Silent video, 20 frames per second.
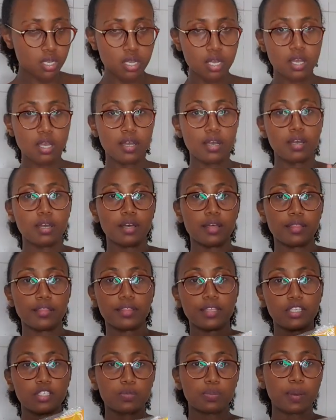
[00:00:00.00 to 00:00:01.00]

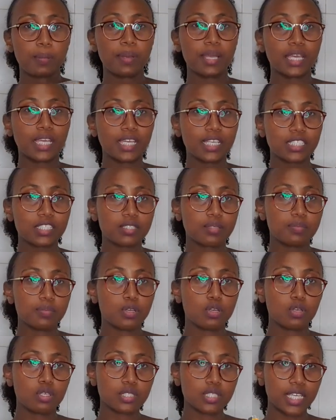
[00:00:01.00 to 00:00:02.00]
the supermarket
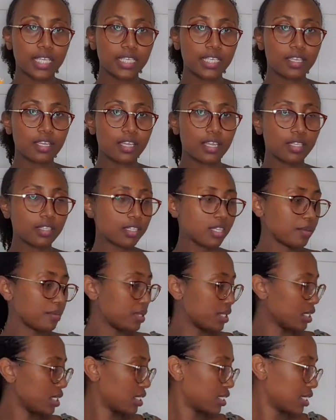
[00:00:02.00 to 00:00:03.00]
because I didn't get them in
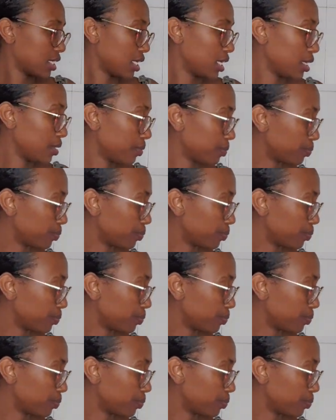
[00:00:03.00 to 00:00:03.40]
the city.